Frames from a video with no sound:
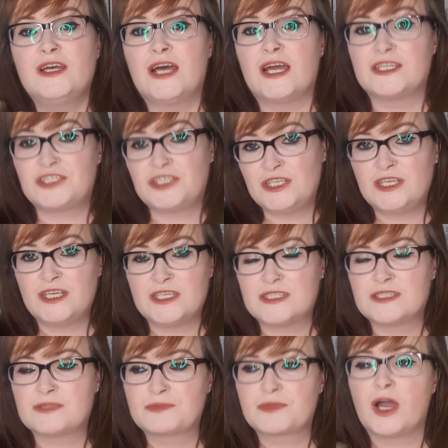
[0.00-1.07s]
And she
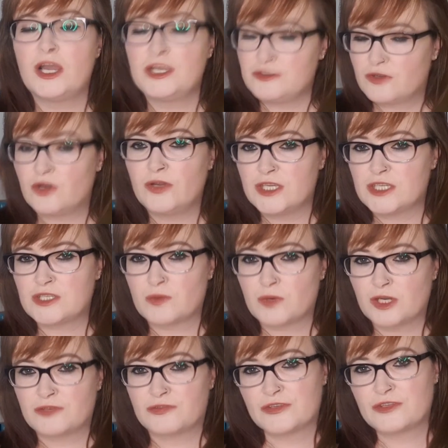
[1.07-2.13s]
is kind of going into the
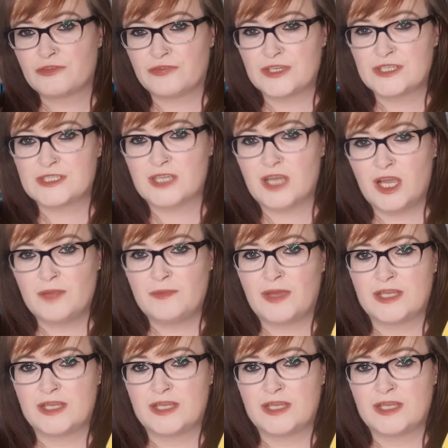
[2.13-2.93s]
world for the first time